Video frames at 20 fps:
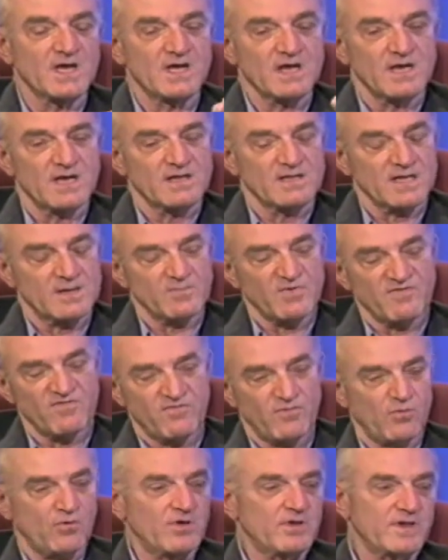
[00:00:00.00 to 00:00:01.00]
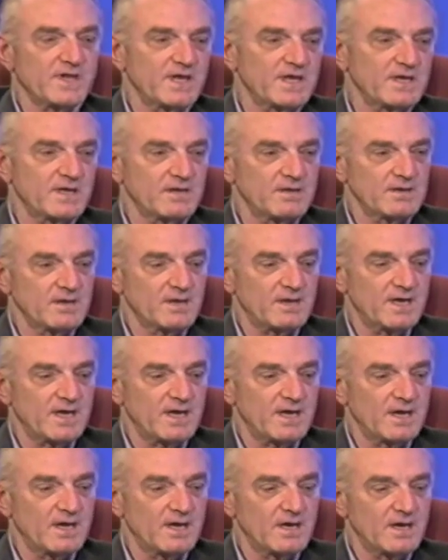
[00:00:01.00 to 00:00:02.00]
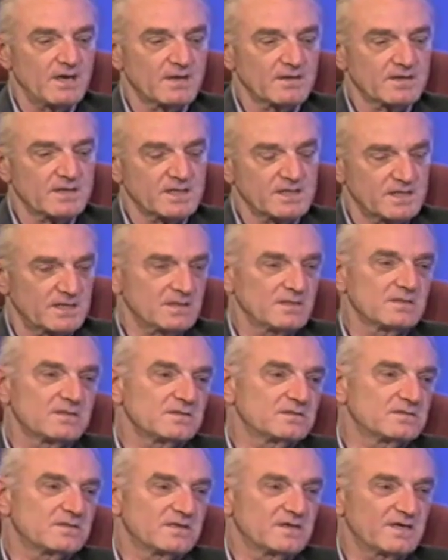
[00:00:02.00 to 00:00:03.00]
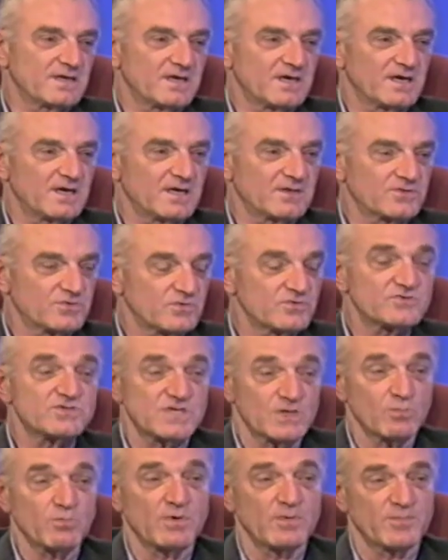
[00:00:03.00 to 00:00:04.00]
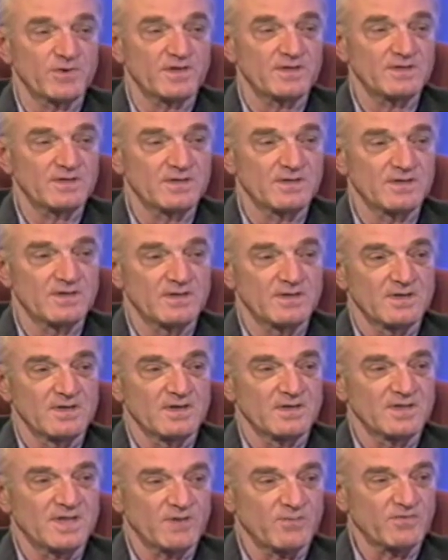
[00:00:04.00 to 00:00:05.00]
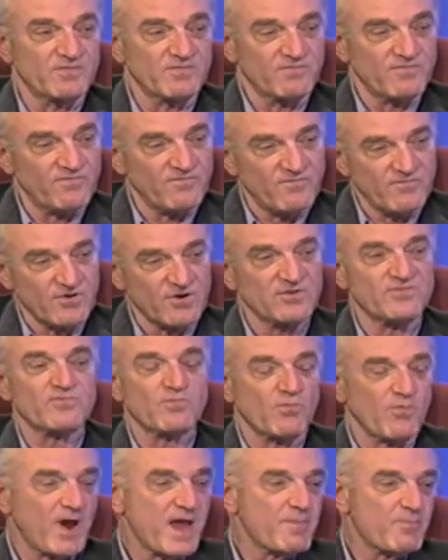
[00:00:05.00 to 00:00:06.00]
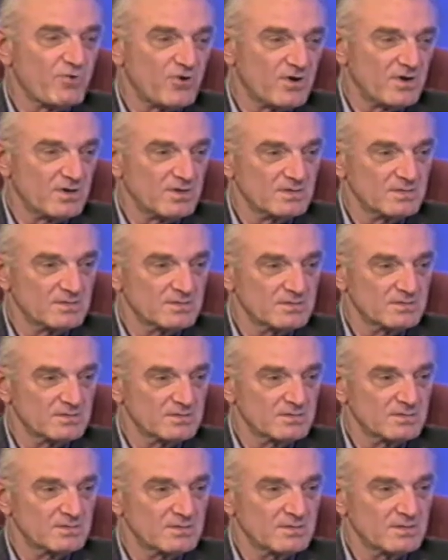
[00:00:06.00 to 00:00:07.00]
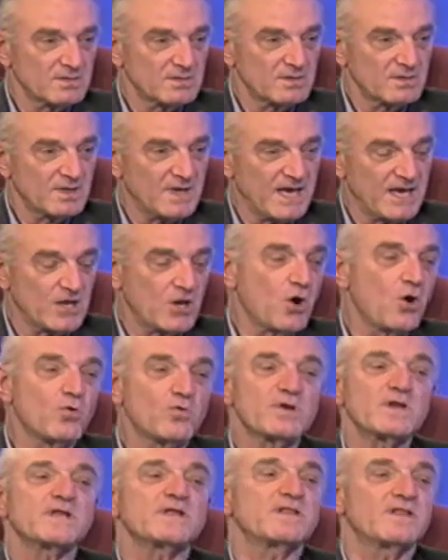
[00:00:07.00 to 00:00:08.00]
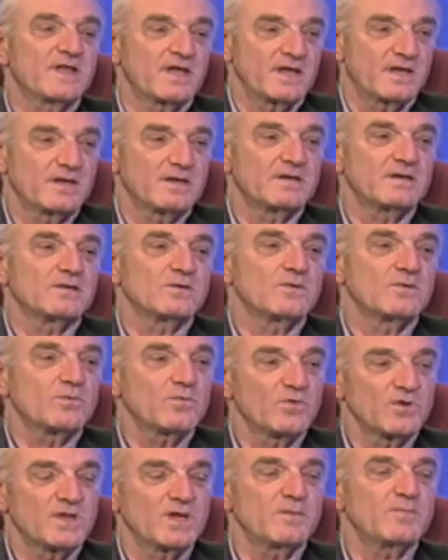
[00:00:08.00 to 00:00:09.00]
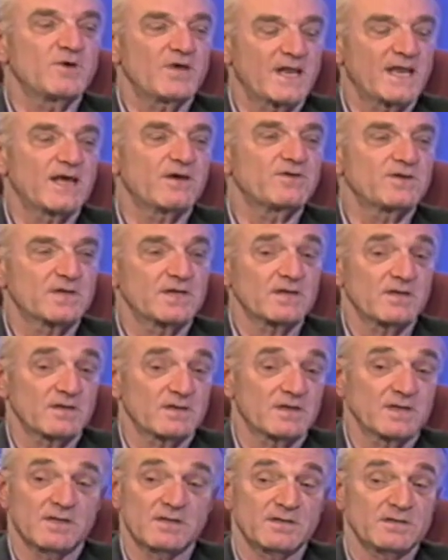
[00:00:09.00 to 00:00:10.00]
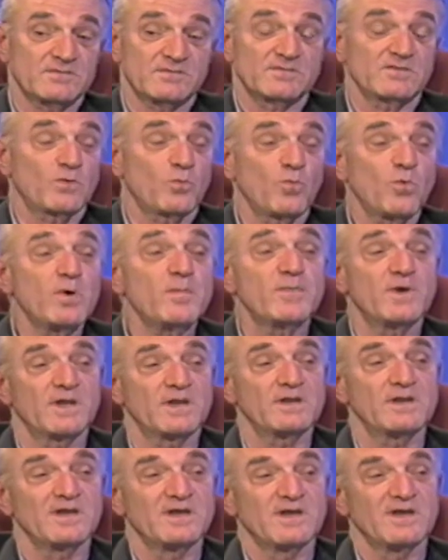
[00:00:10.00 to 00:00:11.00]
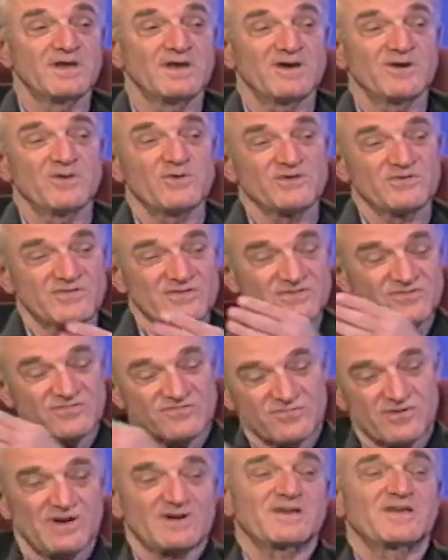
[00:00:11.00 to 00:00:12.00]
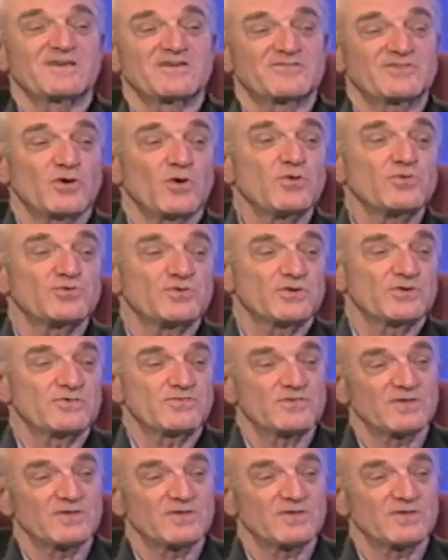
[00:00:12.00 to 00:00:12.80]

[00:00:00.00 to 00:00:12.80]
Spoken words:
that before they killed a Tutsi woman, they would first rape her, and only then would they be allowed to kill her. Now, this is a woman who was instructing soldiers